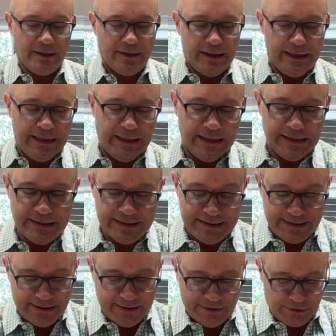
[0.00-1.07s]
it
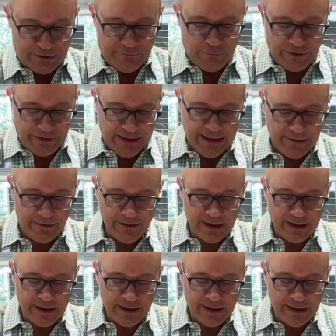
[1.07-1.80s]
is sort of within